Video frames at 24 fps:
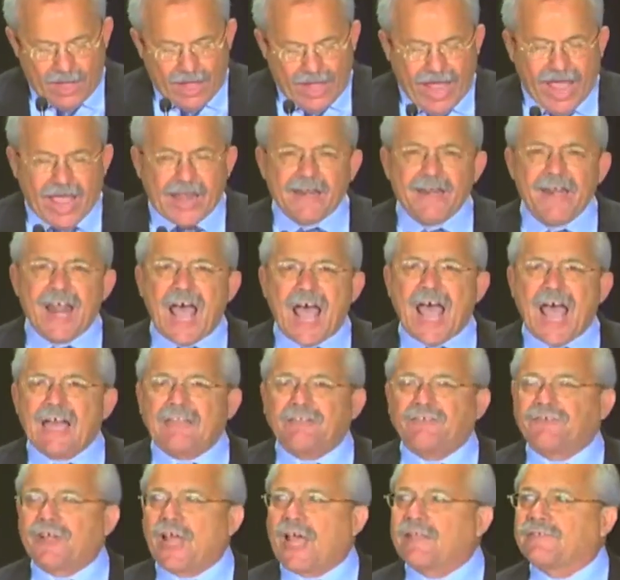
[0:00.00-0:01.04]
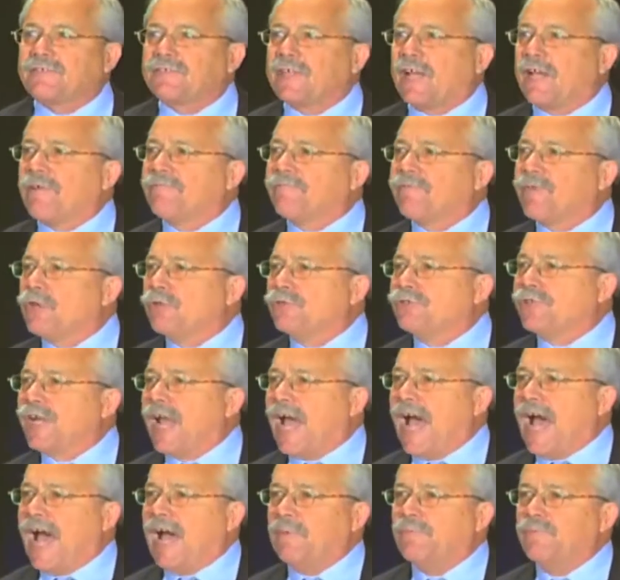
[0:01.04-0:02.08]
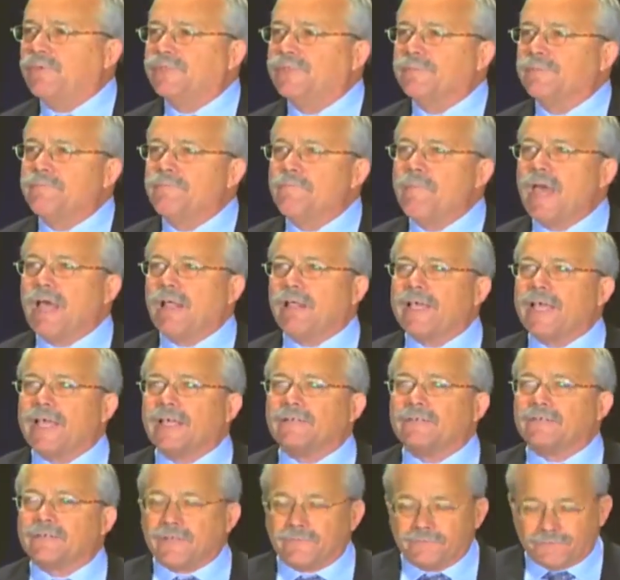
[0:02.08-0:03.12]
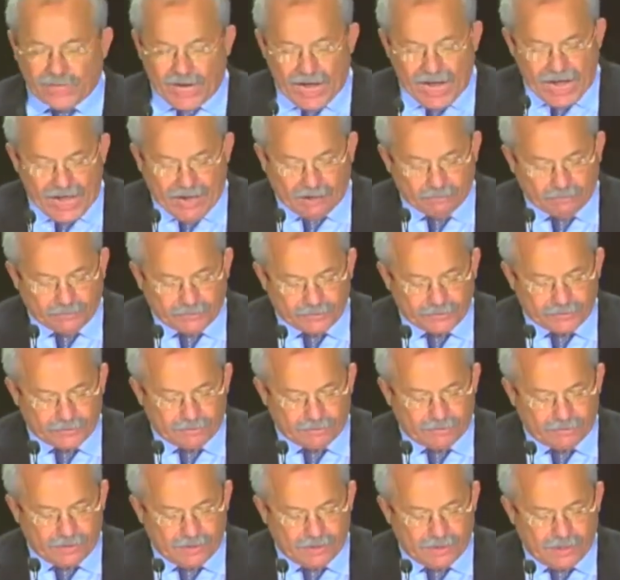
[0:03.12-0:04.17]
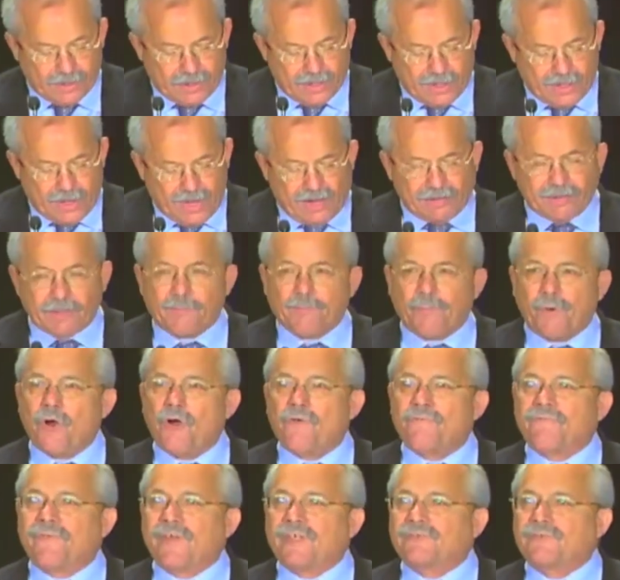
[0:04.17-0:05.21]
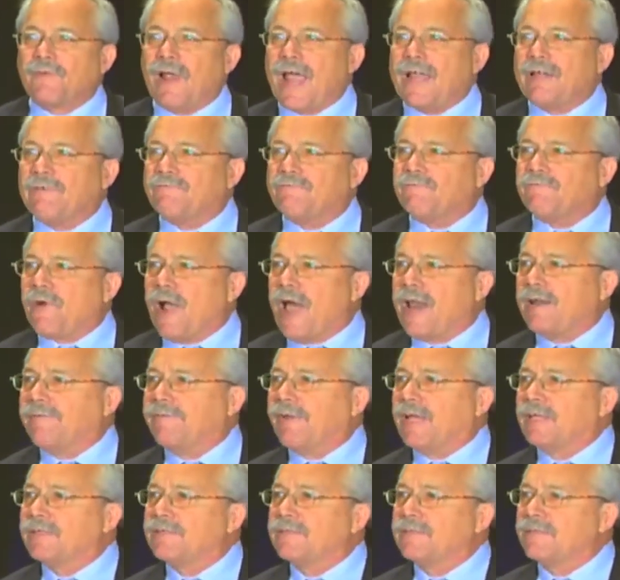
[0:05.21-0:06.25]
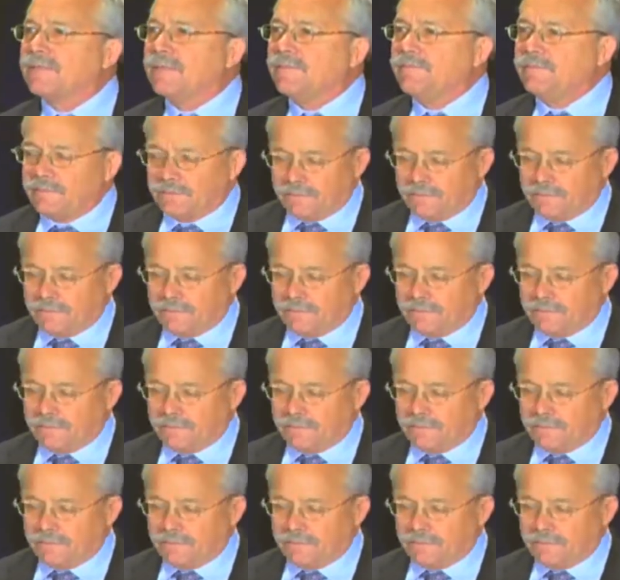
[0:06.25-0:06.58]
And not just a few jobs, millions of jobs. And the proof is right in front of us.